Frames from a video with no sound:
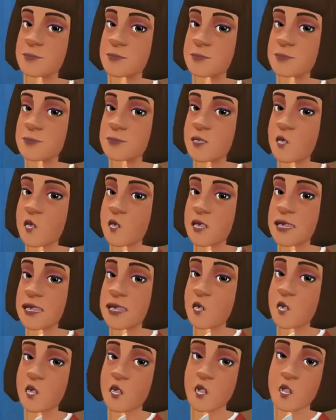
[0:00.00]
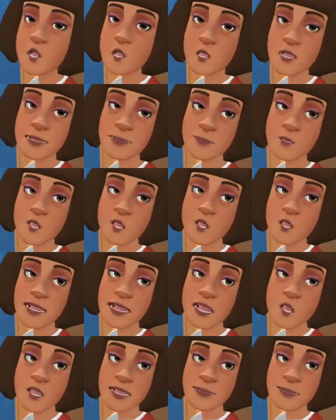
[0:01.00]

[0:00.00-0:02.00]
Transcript: surely you should report it to the